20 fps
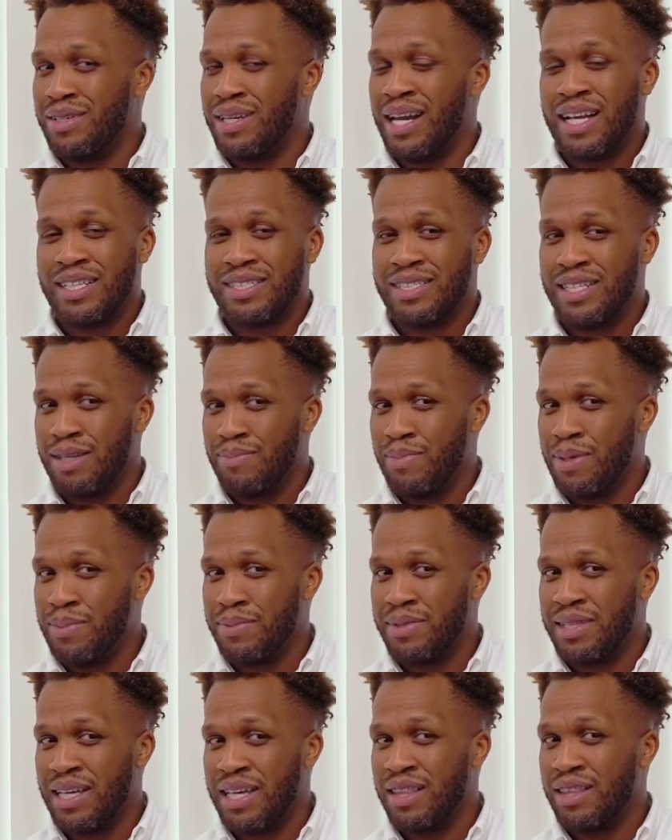not seeing
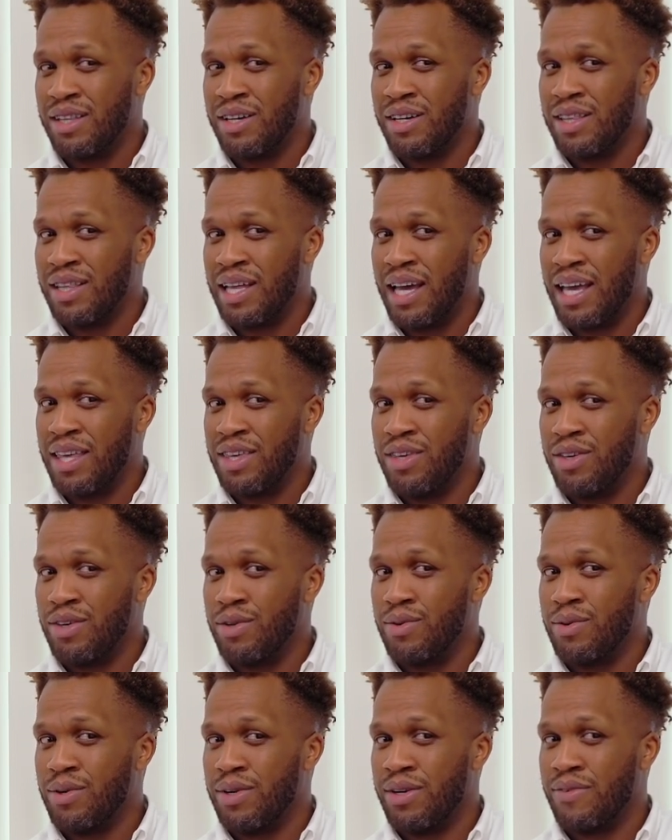people that look like
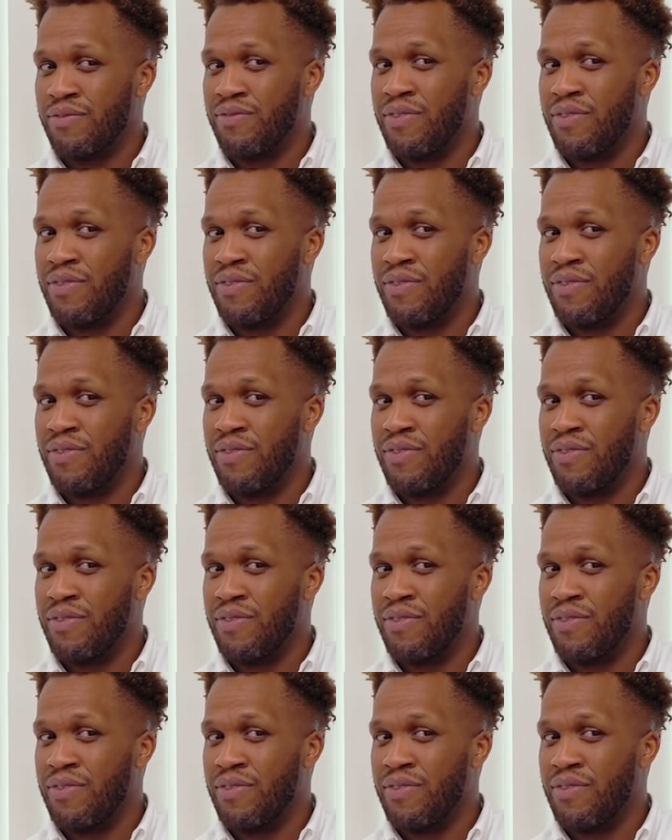you or